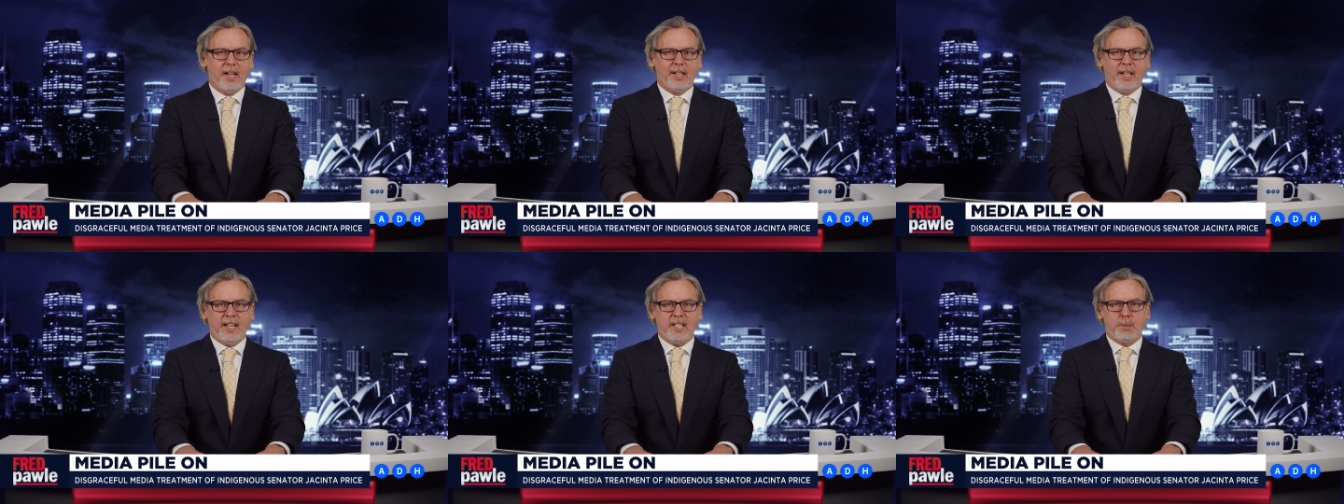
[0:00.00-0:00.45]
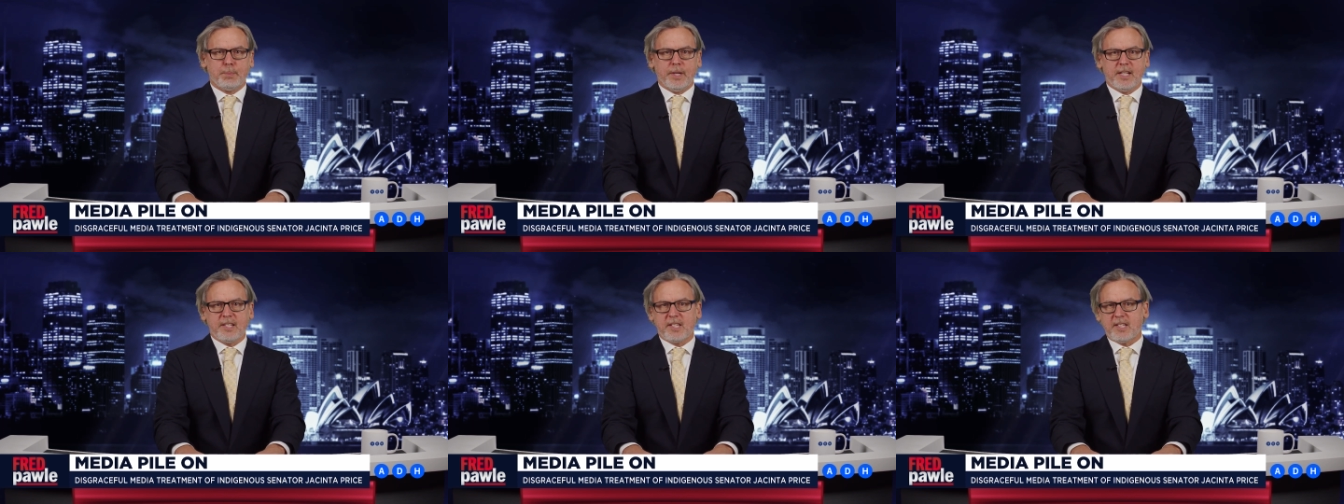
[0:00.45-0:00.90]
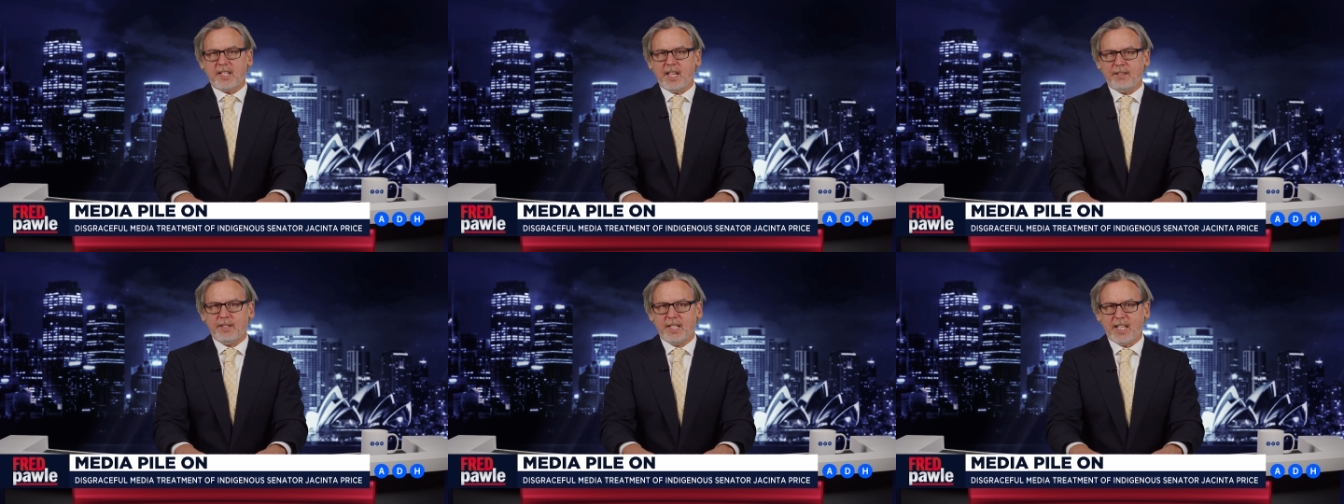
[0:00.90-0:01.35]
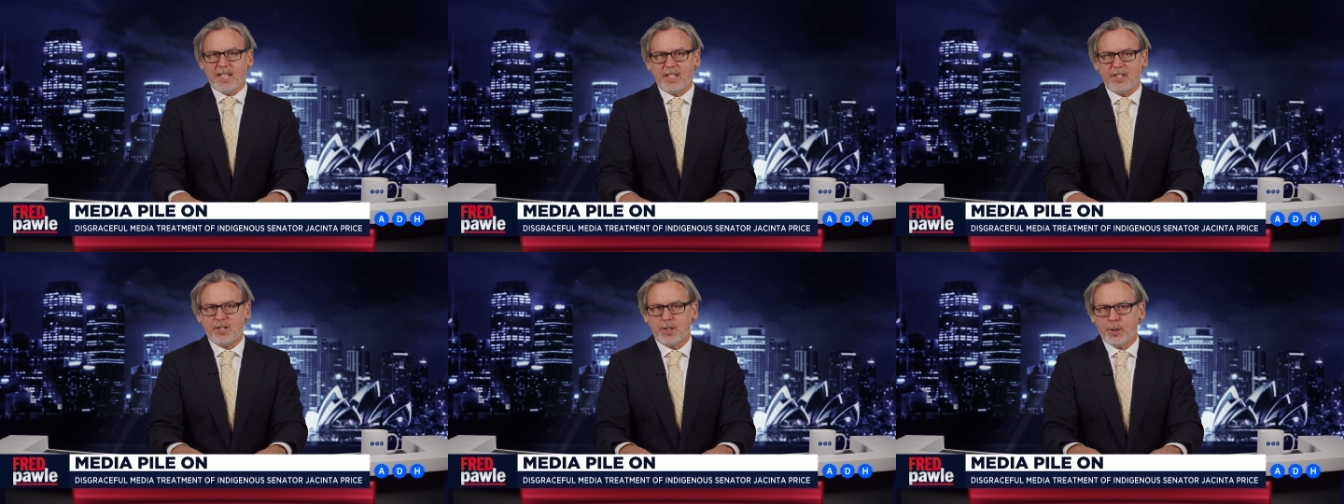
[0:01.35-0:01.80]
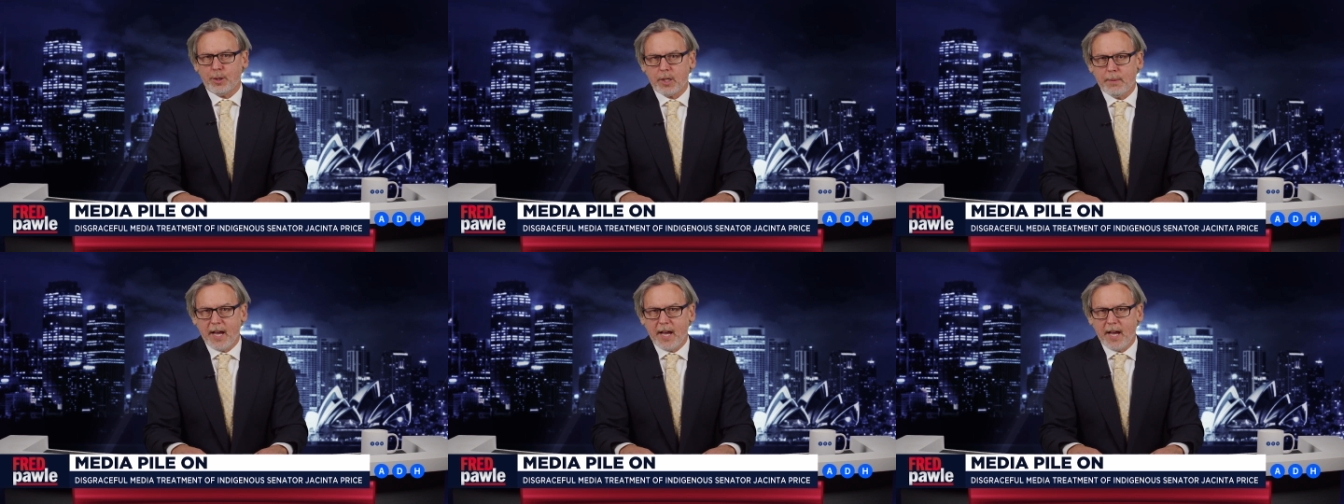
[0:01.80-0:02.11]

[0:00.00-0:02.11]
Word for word: Let's bring Steven in to talk